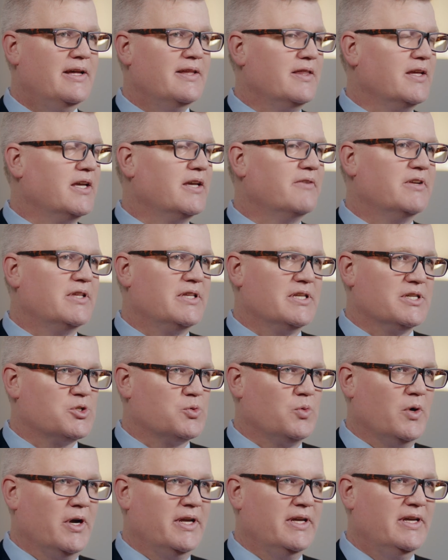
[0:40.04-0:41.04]
Think of it
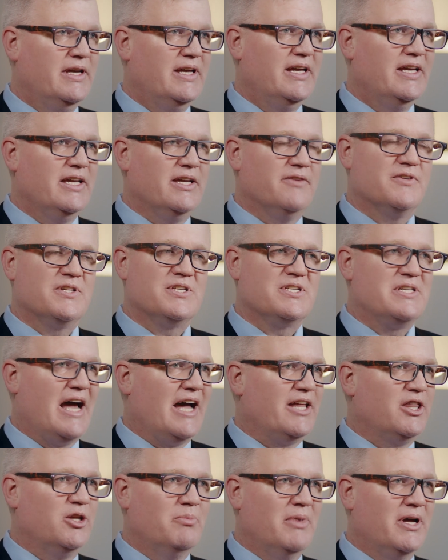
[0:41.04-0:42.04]
this way: if it's
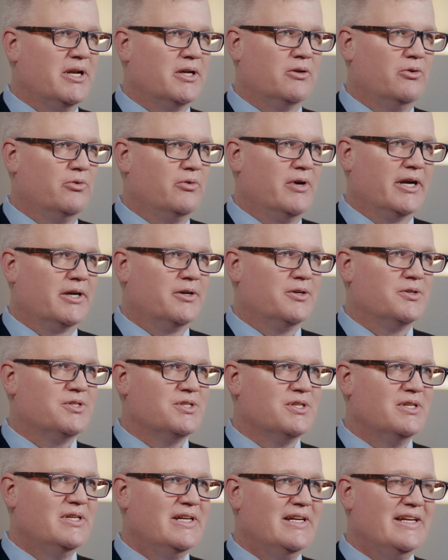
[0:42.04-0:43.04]
not in the medical
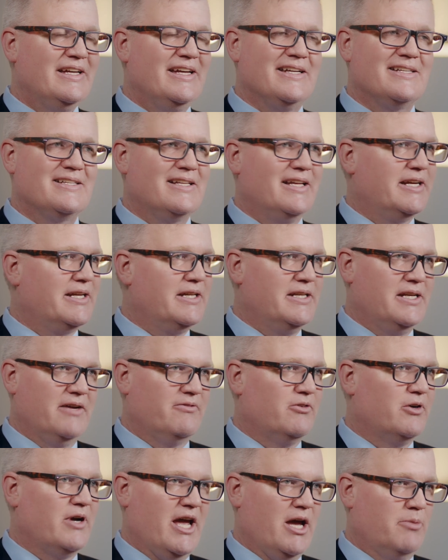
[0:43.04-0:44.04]
records, it's like it
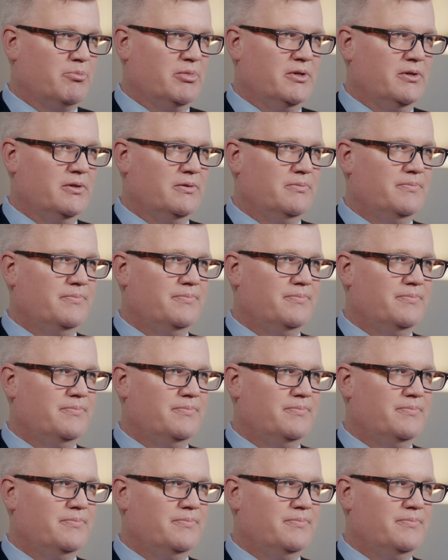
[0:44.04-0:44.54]
never happened.